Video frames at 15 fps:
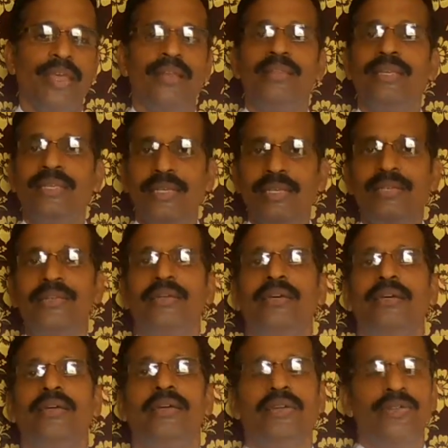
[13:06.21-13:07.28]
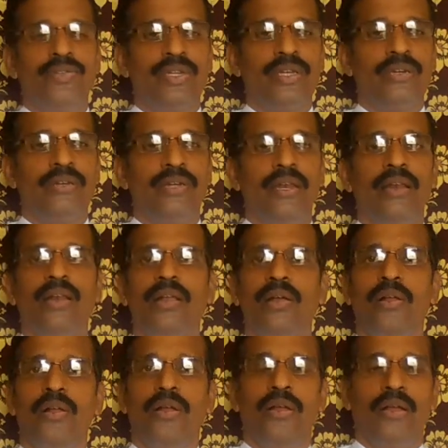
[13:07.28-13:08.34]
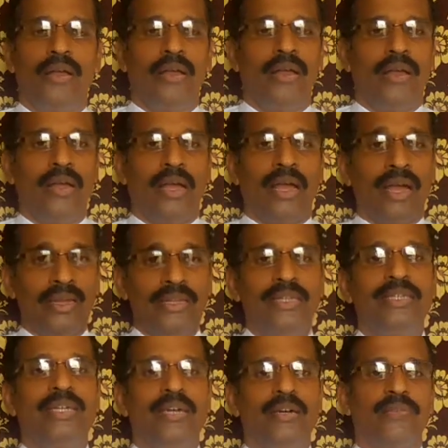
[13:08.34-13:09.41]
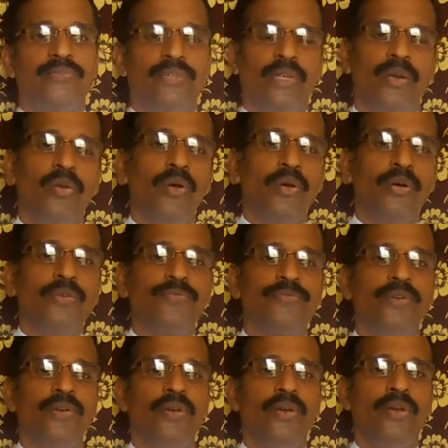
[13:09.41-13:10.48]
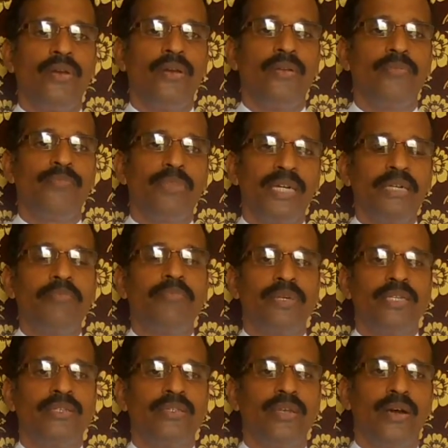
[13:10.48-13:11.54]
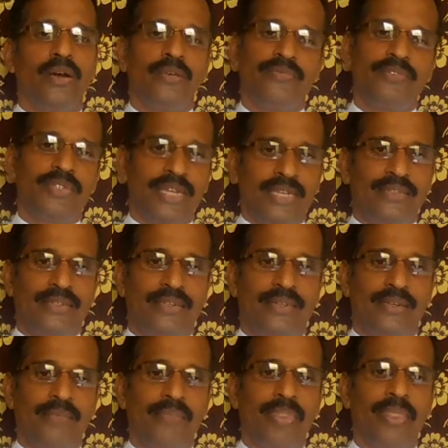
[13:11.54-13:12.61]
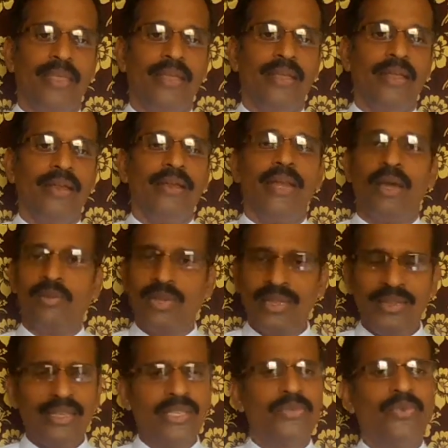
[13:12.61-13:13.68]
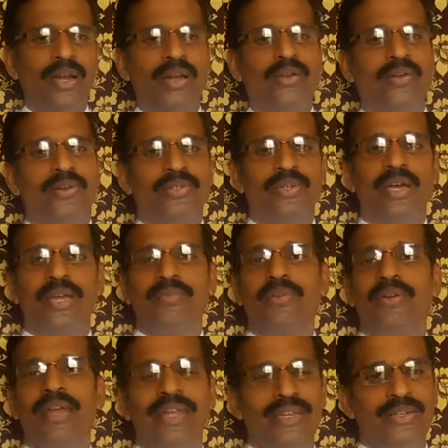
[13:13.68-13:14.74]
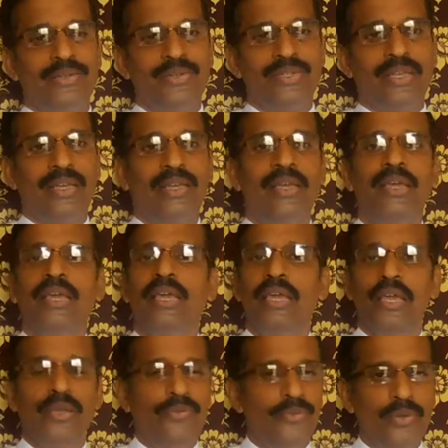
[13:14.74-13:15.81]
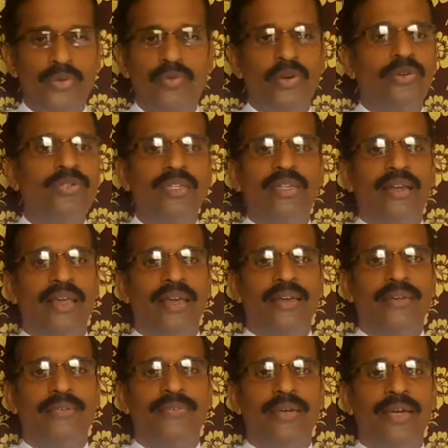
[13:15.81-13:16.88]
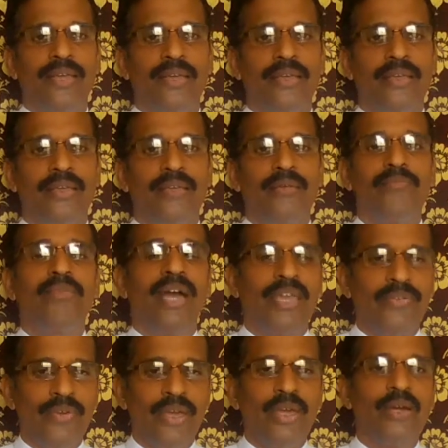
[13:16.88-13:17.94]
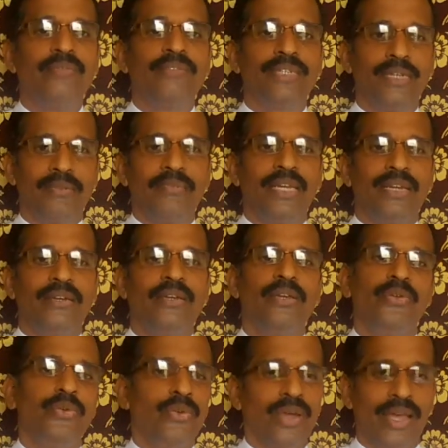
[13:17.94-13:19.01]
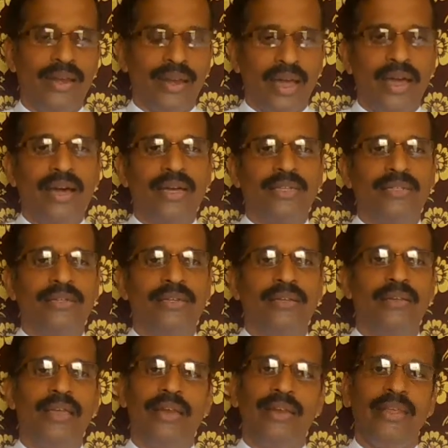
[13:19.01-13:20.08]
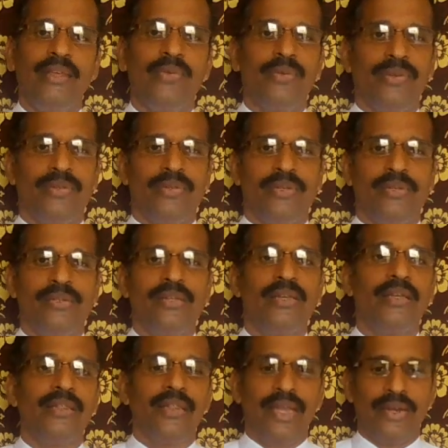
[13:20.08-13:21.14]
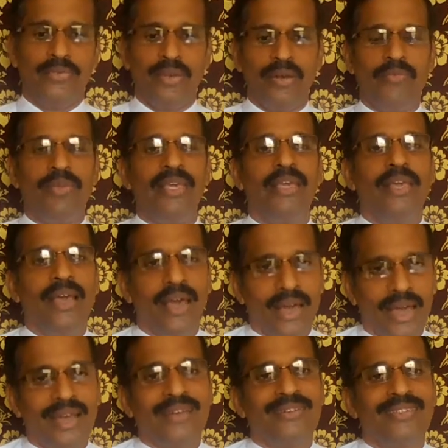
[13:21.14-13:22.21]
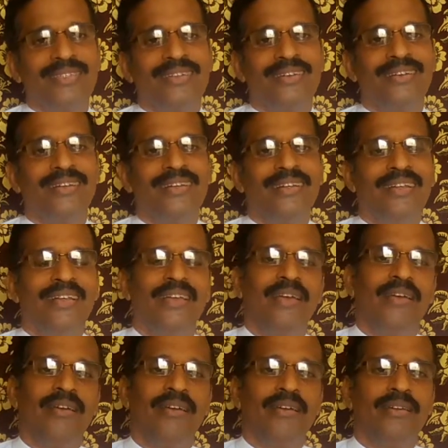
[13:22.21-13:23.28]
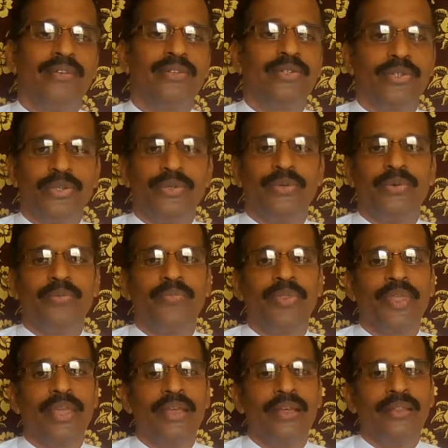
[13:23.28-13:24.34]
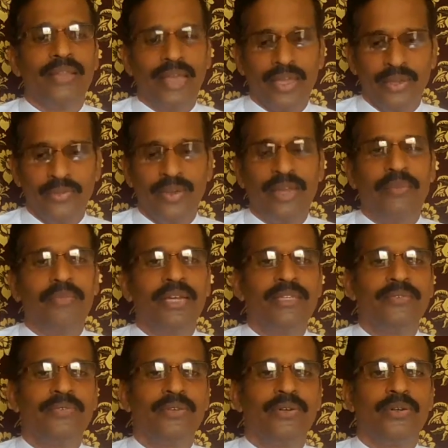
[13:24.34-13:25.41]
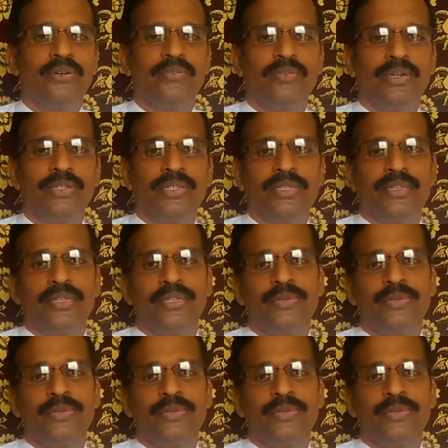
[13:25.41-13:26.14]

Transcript: This is the general idea of the lawful purpose of trust. Now in this one also I would like to say, if you want to clarify by way of comment, you can ask any questions that will be answered to you. Thank you very much for watching this.